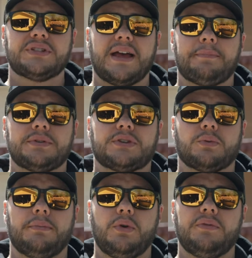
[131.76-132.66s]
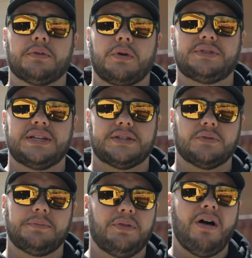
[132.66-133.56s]
step is to remove the
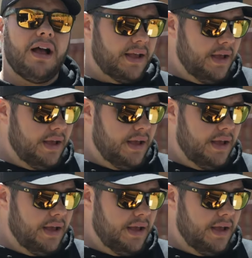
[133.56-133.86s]
rotisserie plug.